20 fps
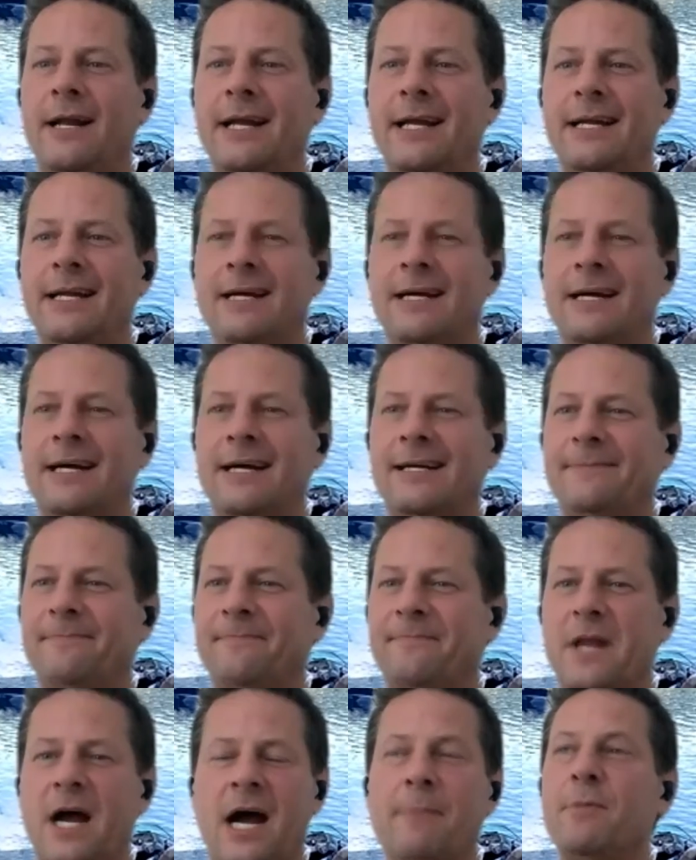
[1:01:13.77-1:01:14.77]

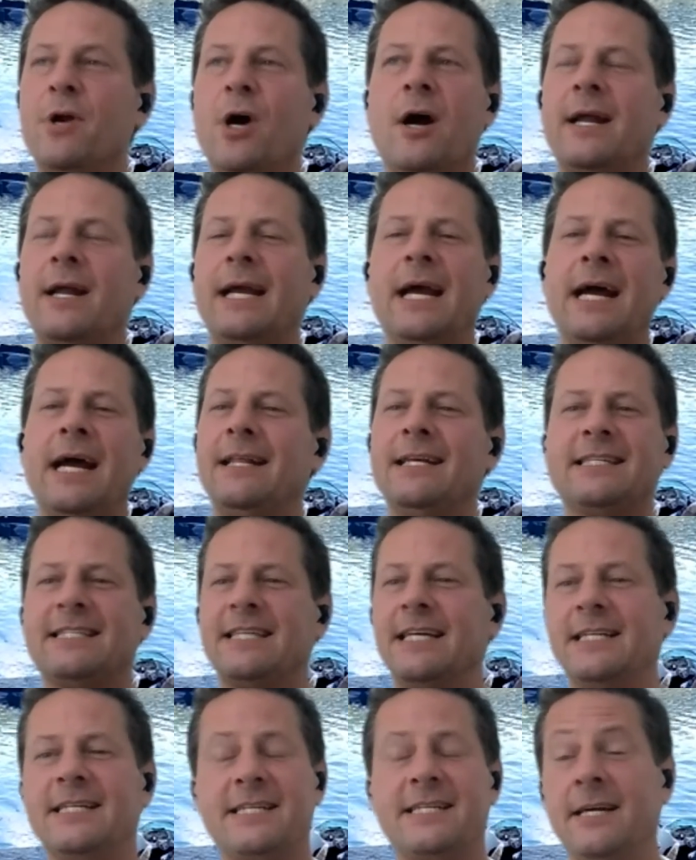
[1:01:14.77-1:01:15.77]
a guy that
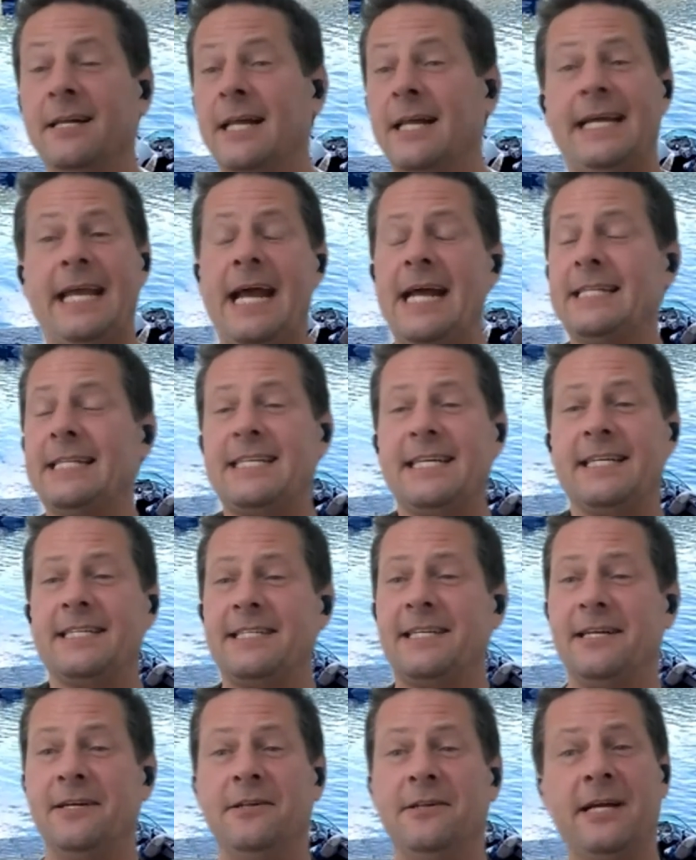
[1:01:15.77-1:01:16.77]
sits still. I can't sit
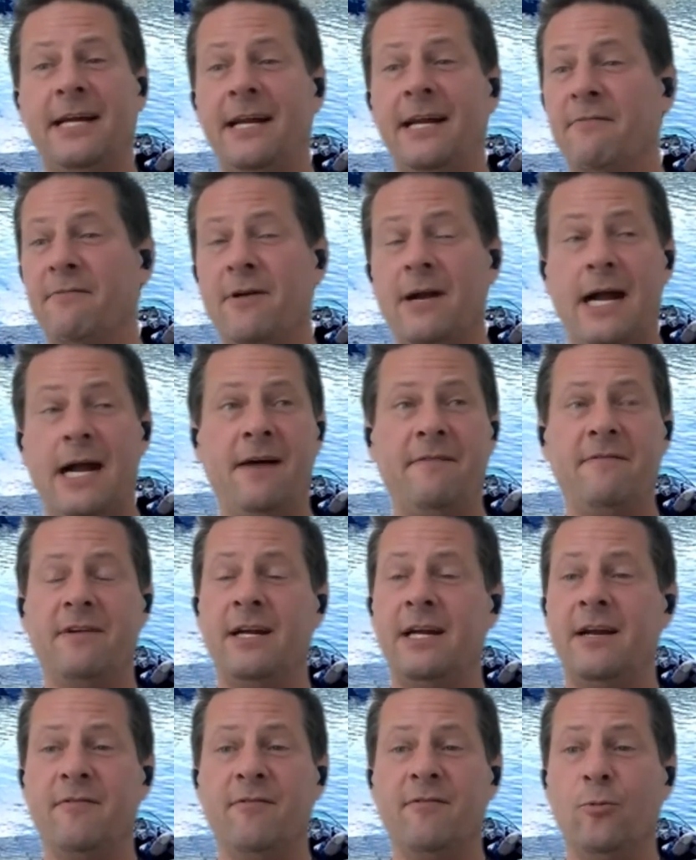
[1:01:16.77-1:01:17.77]
still. I never have, and I
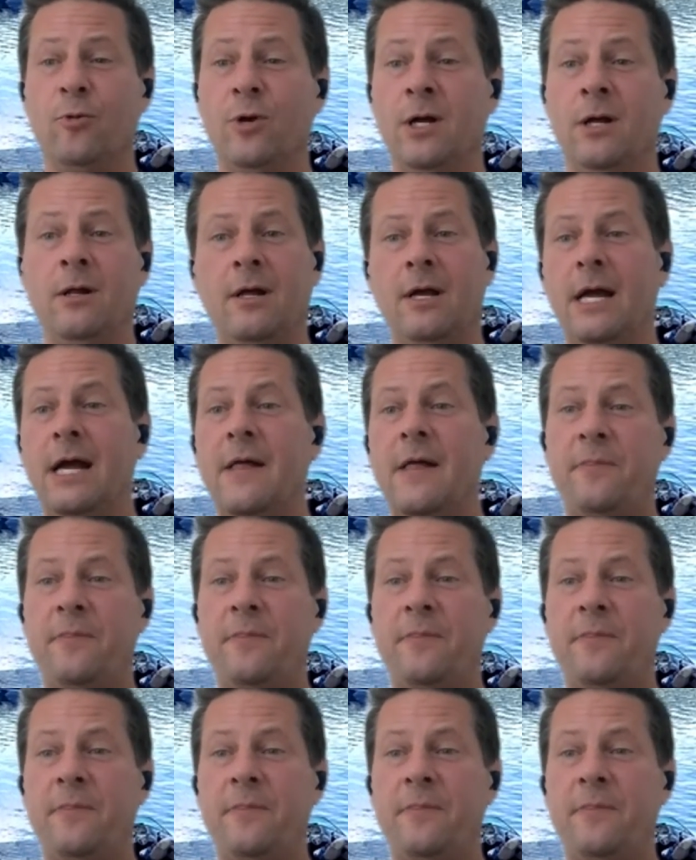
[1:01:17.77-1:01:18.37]
never will. Tell.